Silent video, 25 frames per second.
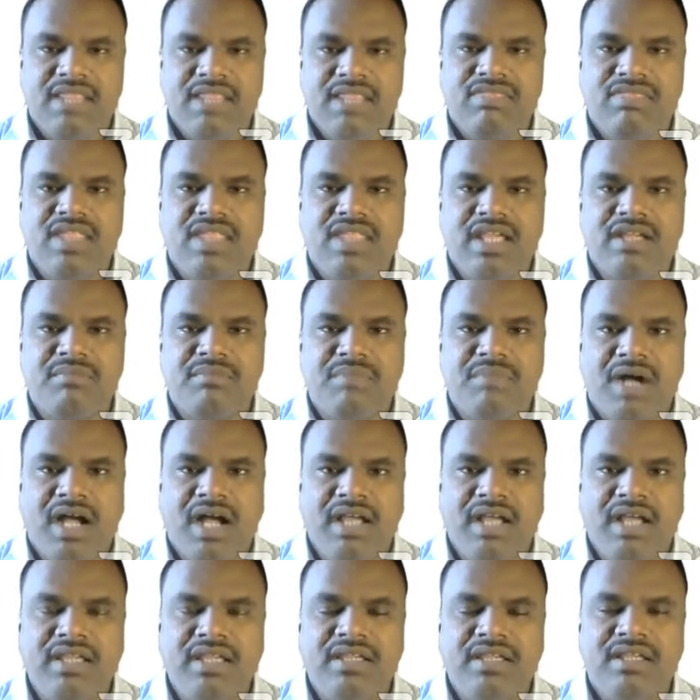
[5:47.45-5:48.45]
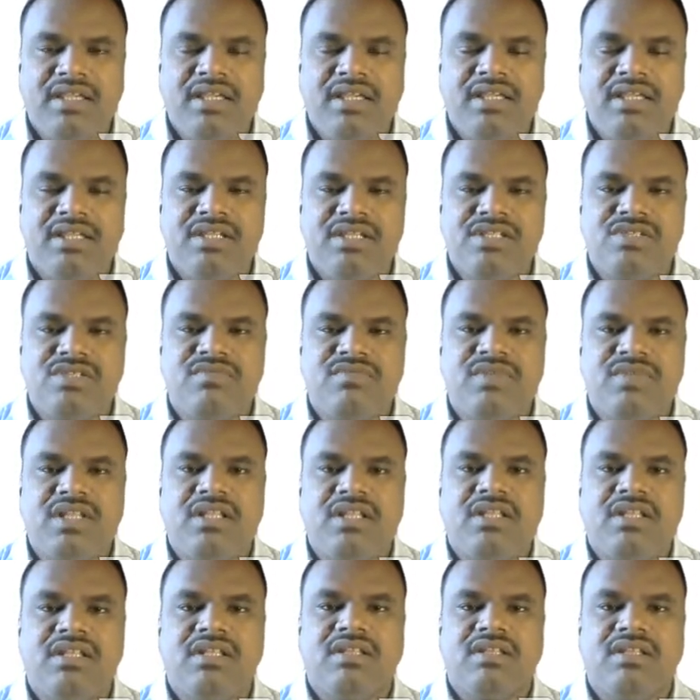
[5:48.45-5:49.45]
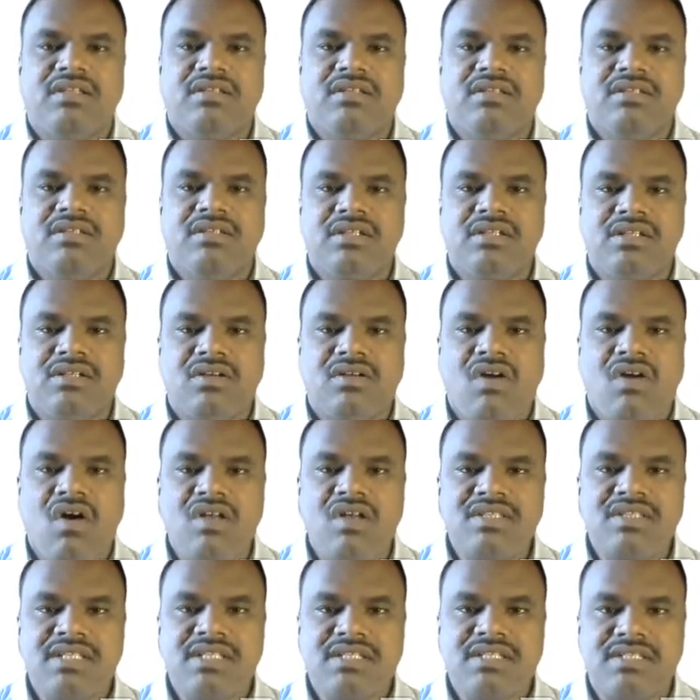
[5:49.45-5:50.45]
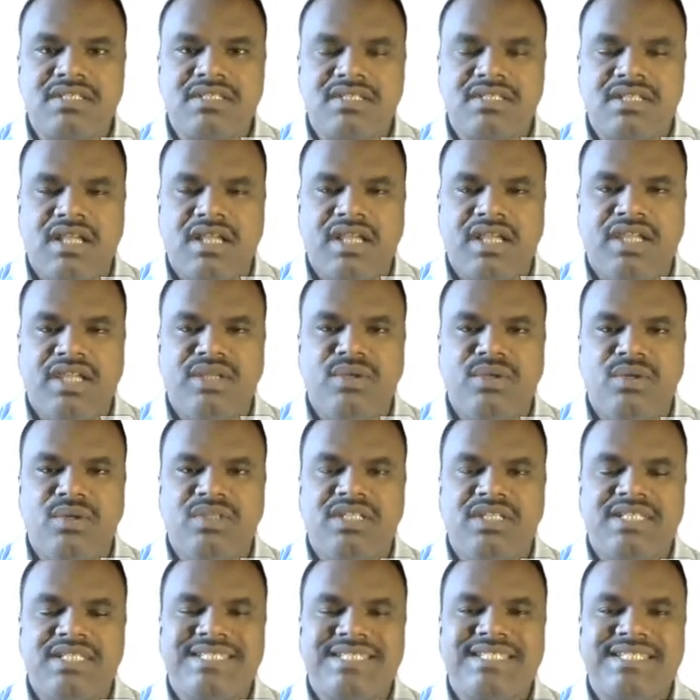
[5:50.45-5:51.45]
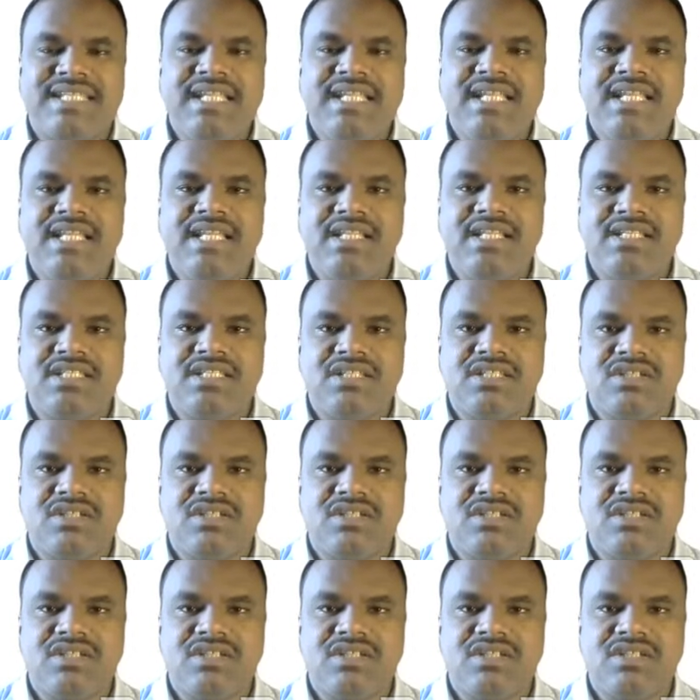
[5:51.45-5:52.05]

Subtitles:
Thereby, it will causes the seedlings.